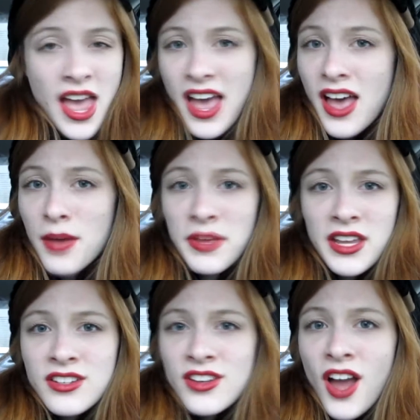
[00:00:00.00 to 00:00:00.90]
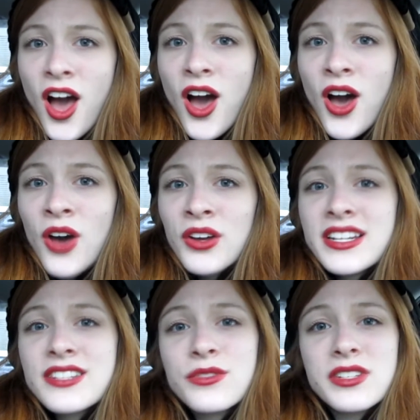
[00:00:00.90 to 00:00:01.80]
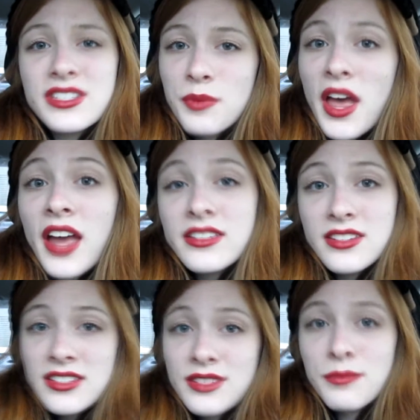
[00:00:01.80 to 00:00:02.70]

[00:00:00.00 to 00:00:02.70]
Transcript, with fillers: I mean, no disrespect, it's